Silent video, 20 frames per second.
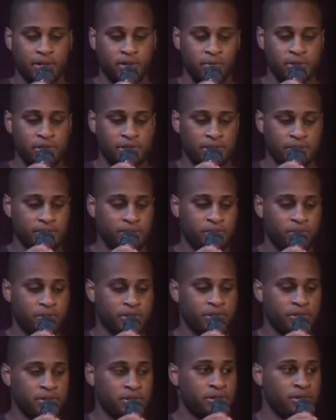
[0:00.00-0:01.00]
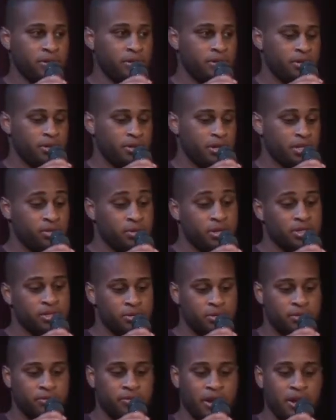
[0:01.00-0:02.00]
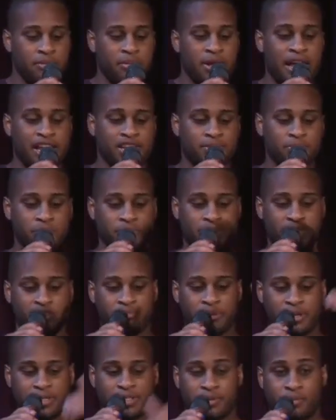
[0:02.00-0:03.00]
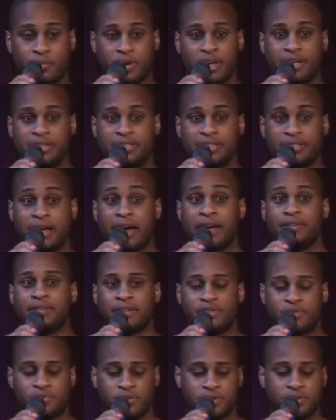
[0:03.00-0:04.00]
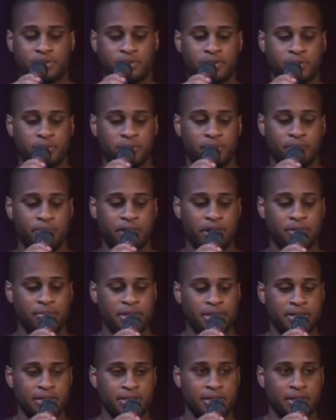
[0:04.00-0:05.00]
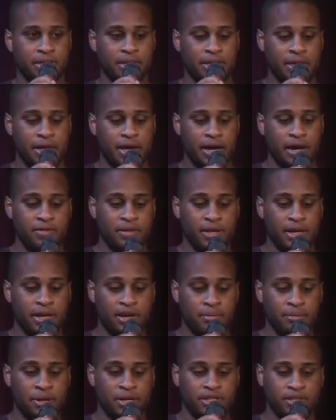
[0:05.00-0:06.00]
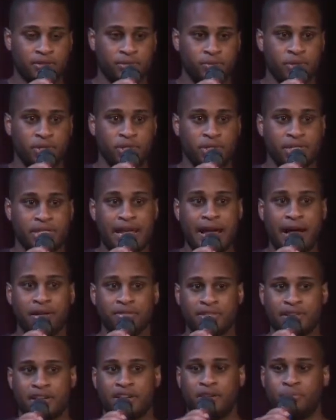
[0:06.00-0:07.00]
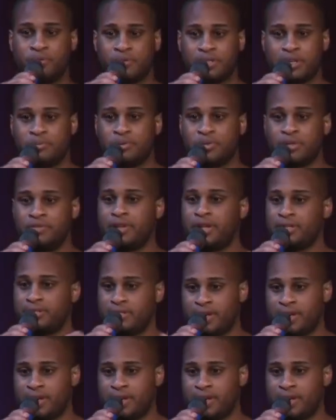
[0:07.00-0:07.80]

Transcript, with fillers: which is the structure, a structure or environment as perceived by someone inside that structure or environment, and then emics, which is an outsider perception of that